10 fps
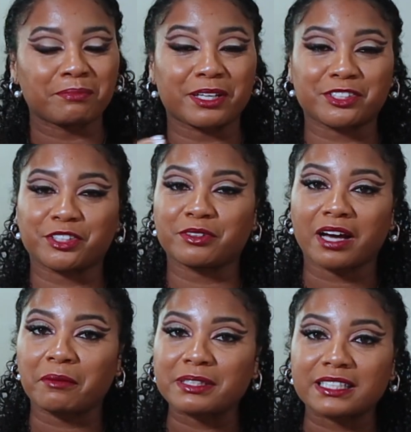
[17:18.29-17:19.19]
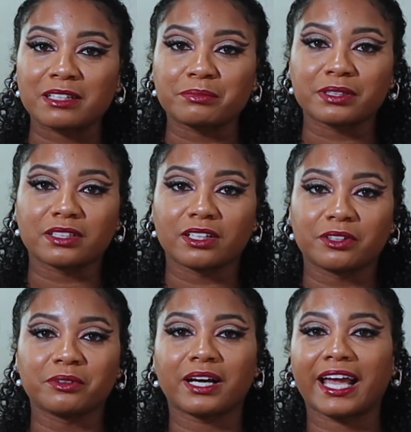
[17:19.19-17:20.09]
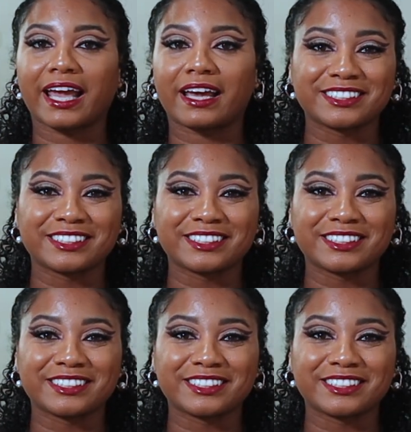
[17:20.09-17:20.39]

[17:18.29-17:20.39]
Make sure you comment down below and